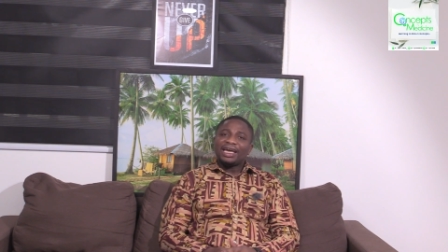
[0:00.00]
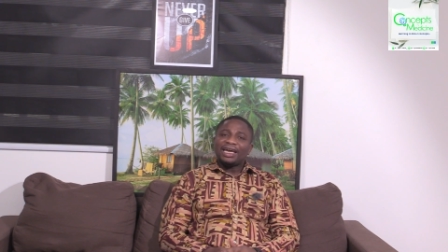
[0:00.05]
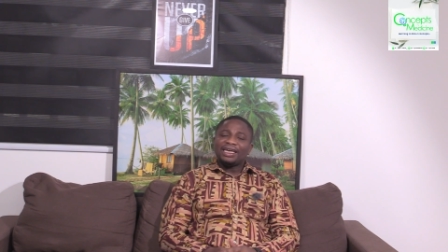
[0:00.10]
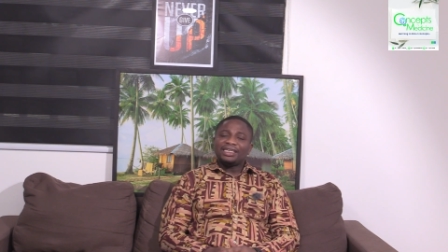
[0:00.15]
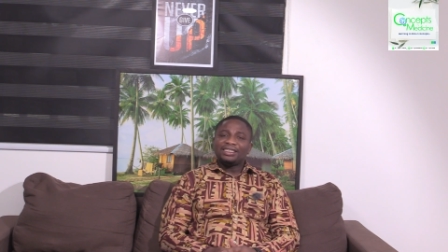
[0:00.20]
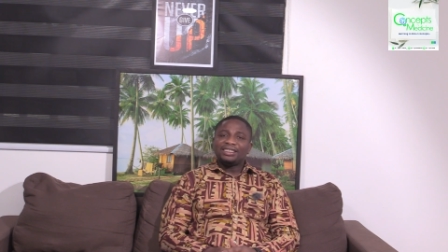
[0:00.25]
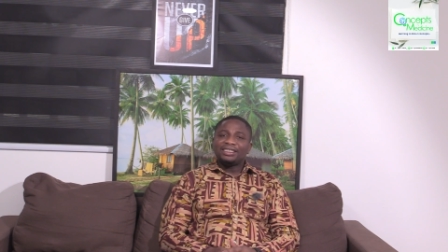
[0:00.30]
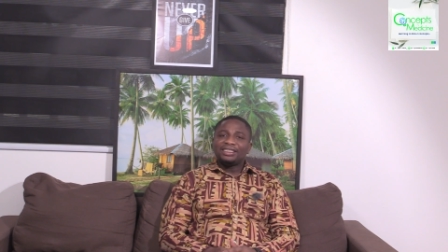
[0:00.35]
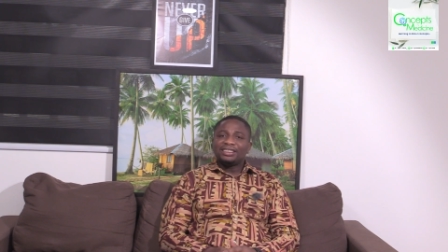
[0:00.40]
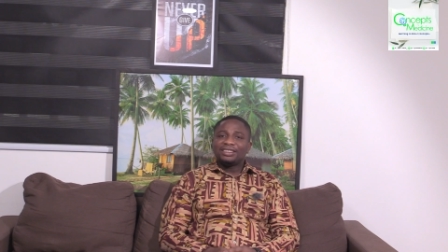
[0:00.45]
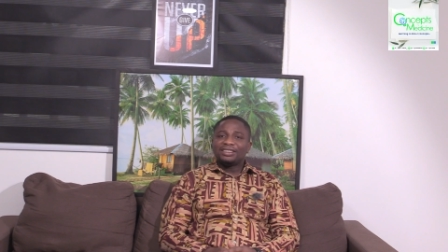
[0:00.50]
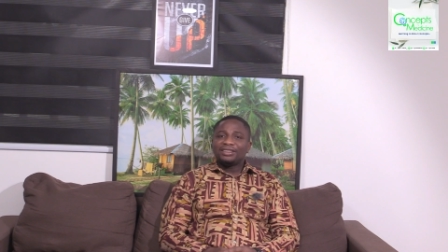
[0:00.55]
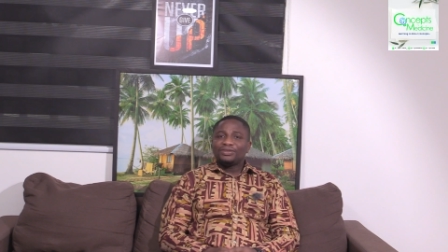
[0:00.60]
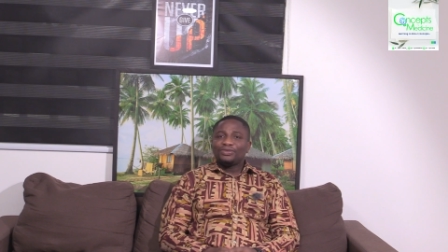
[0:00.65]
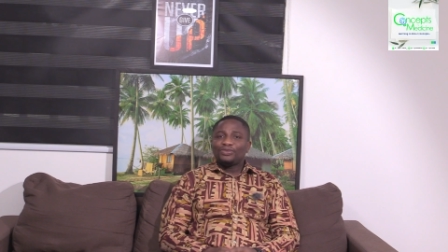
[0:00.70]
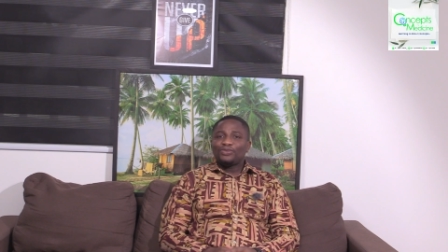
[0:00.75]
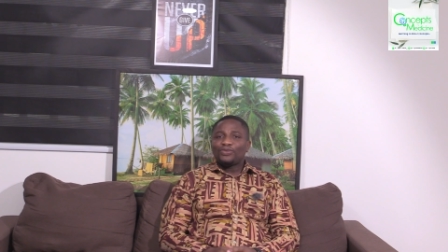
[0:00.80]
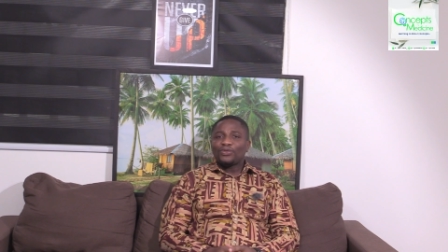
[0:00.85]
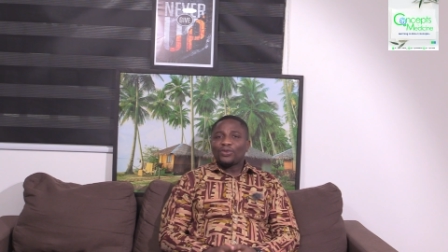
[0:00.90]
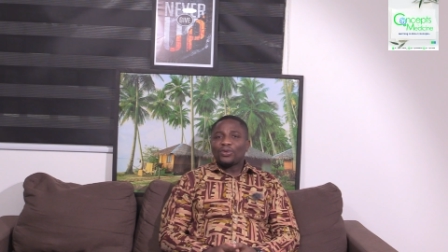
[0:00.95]
And
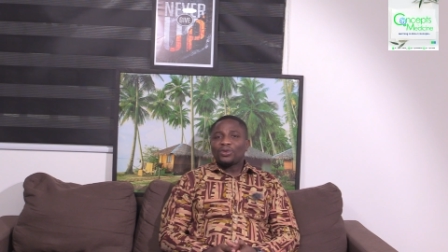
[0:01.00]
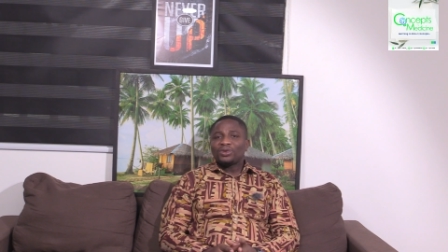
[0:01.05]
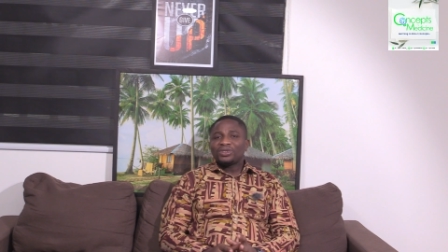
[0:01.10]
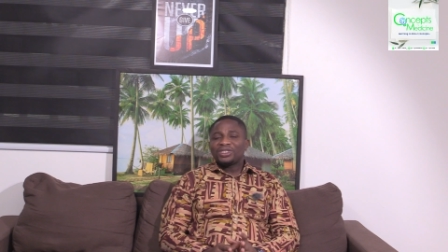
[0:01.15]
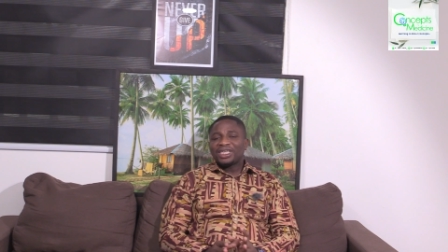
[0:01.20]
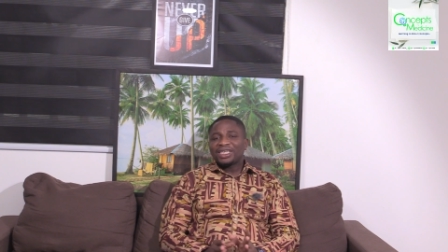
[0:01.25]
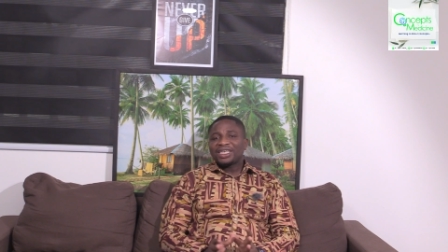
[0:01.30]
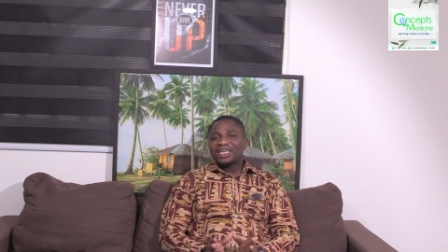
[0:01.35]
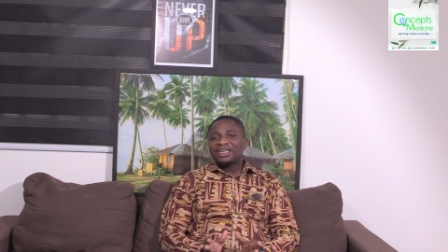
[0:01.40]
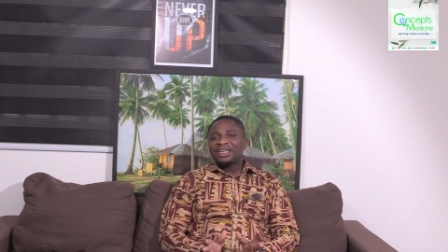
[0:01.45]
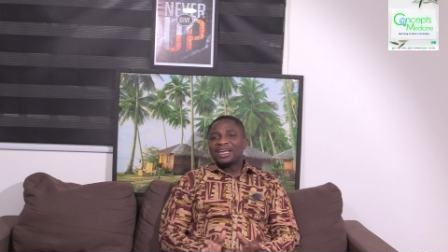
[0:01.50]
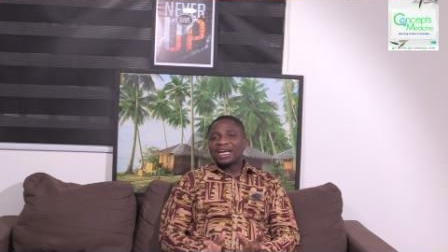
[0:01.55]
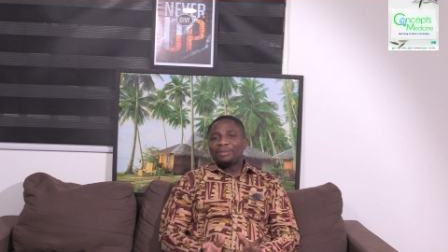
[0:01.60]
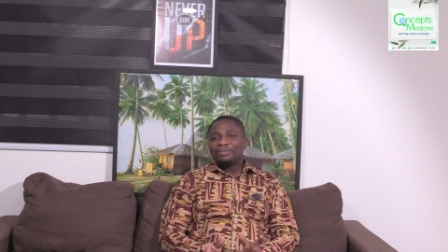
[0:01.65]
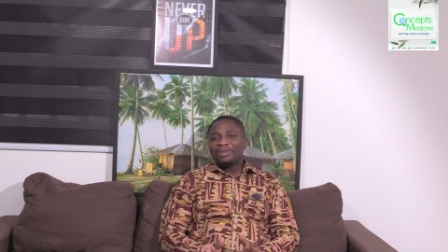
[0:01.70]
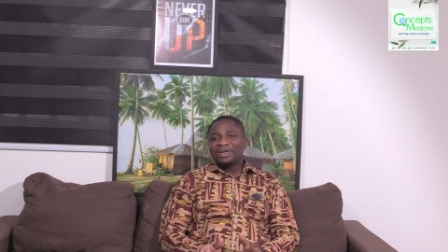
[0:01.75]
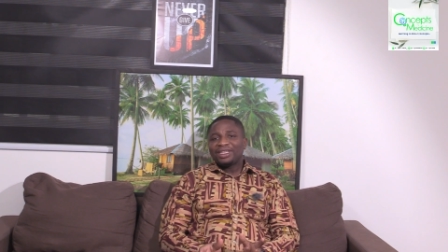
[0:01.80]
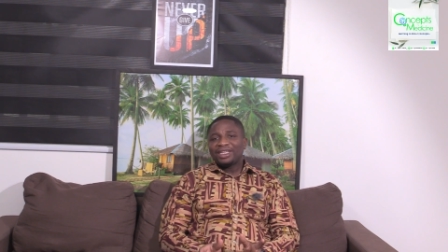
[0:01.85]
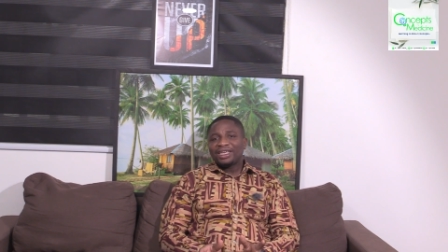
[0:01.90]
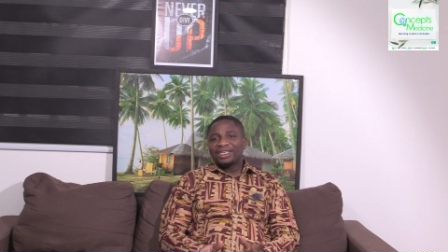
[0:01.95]
for secondary
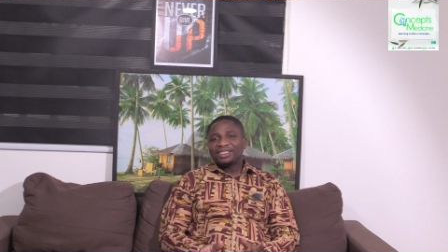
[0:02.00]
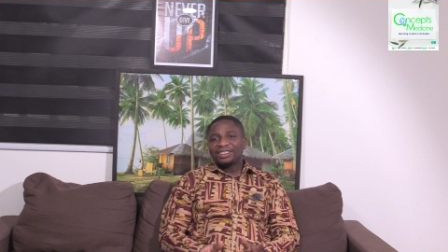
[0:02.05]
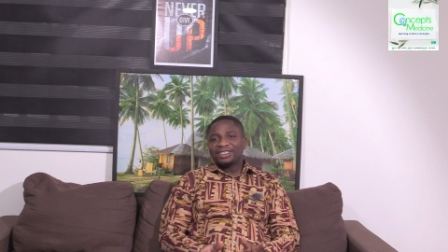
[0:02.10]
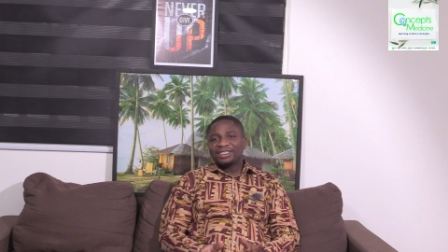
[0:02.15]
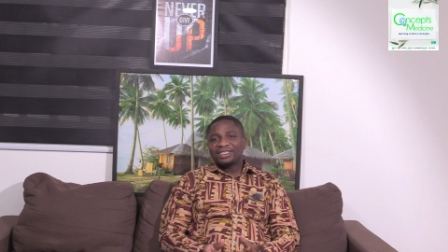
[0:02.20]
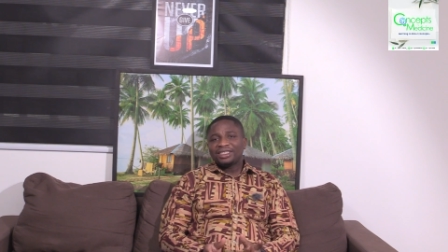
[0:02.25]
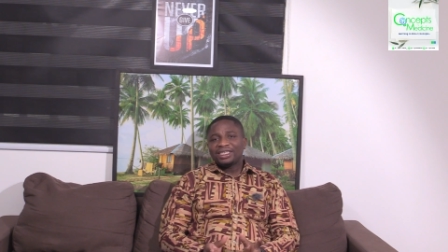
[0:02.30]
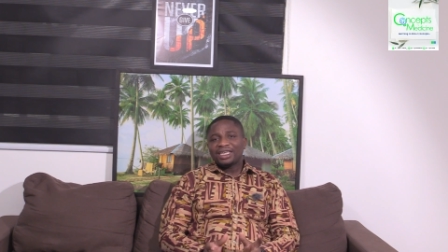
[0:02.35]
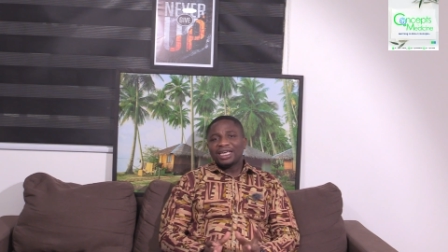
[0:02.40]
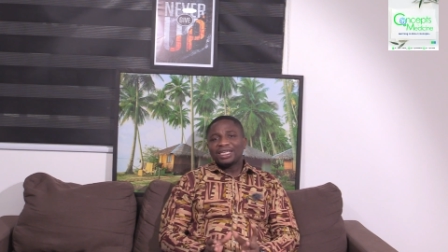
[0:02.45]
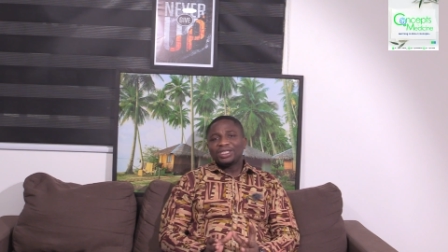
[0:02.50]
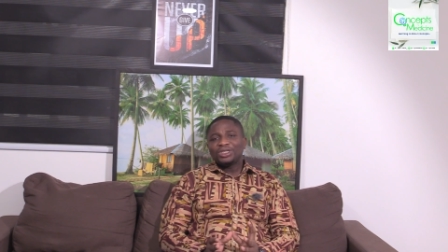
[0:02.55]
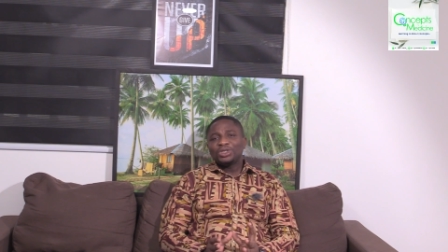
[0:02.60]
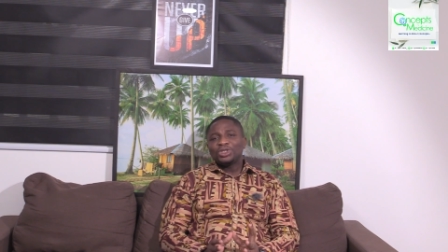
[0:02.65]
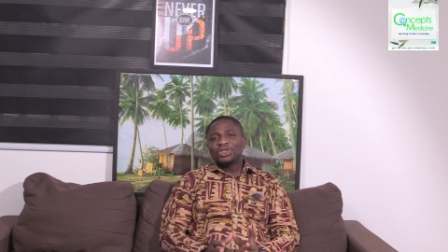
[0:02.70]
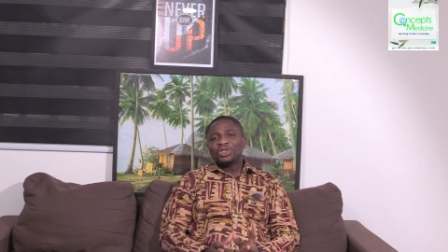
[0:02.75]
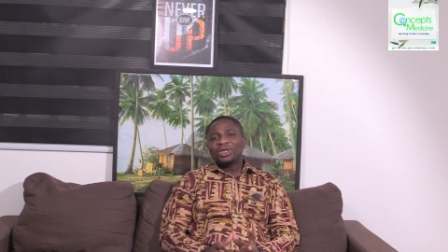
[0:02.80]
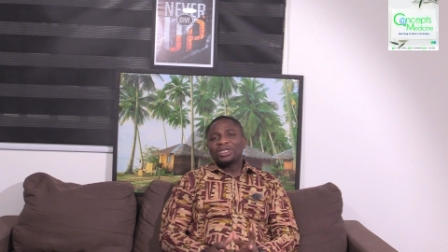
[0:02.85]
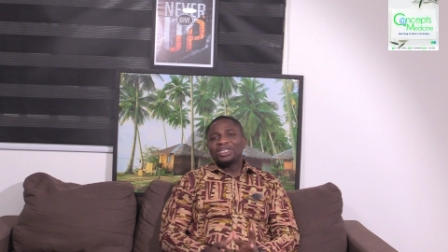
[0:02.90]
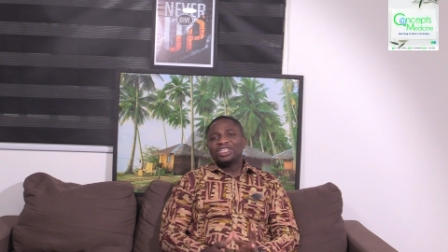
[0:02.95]
hypertension, it's
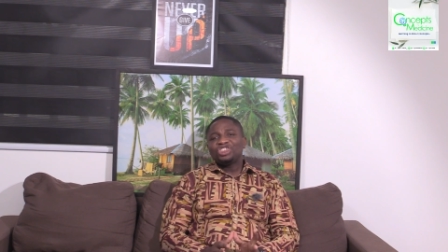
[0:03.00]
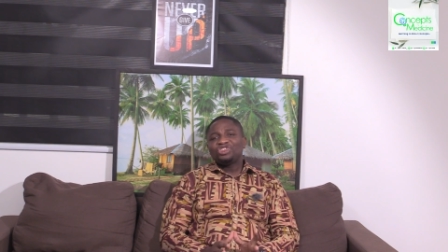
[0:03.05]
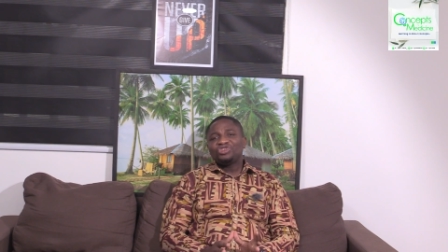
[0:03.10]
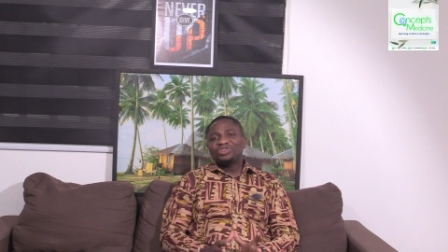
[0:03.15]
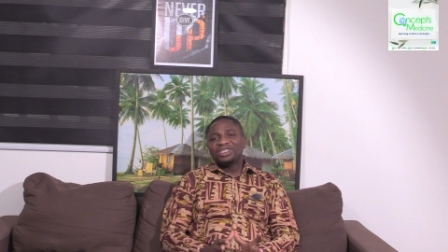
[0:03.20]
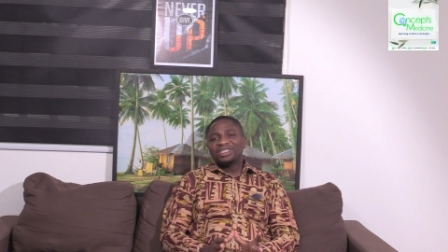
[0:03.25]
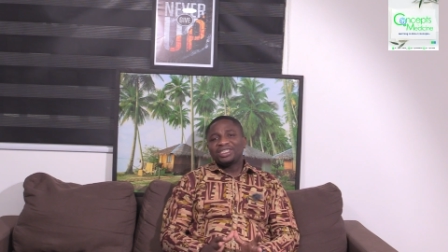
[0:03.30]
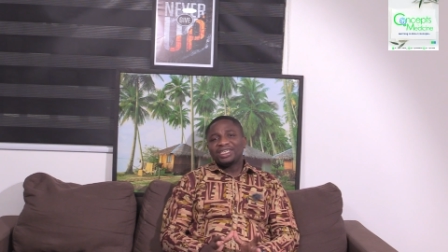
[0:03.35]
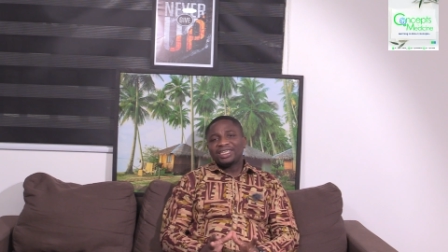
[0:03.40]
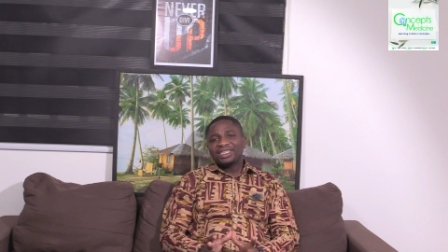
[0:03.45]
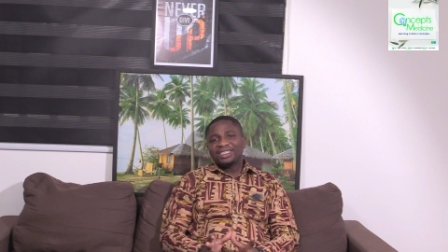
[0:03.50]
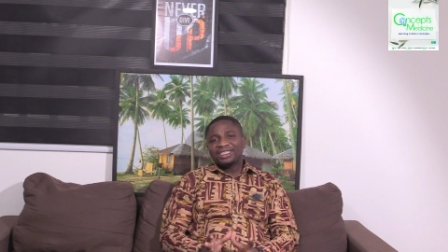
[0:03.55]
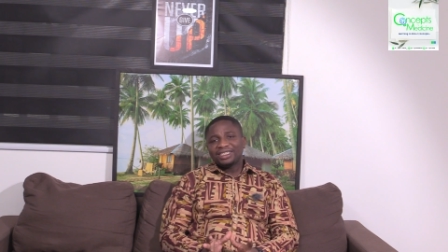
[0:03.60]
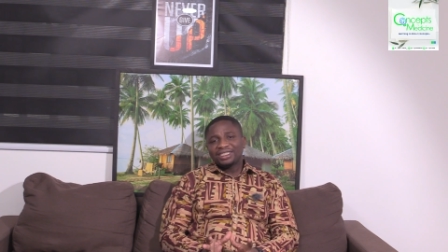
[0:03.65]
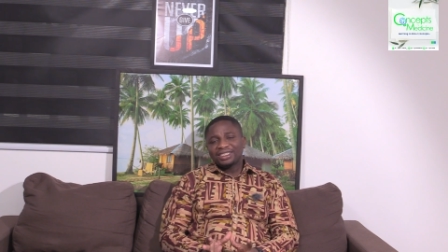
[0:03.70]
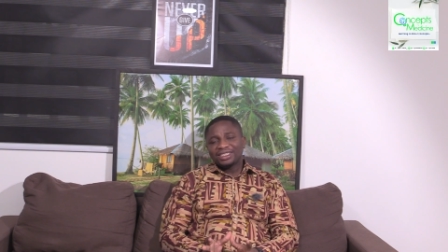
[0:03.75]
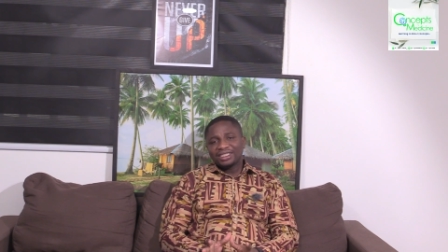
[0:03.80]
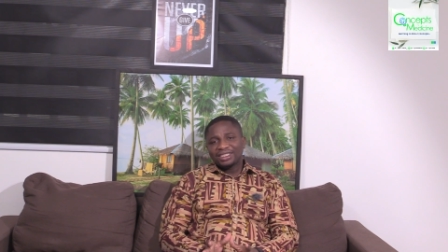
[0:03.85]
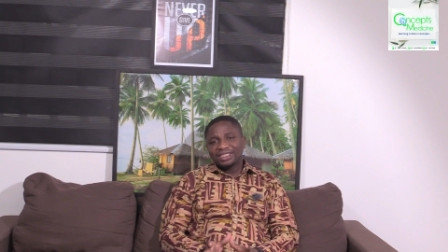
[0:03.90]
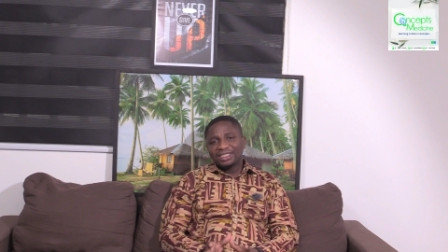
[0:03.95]
usually treated
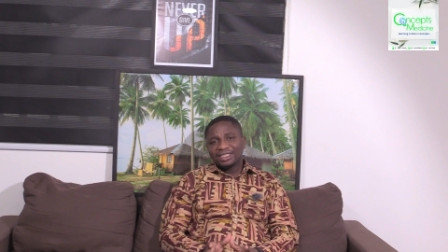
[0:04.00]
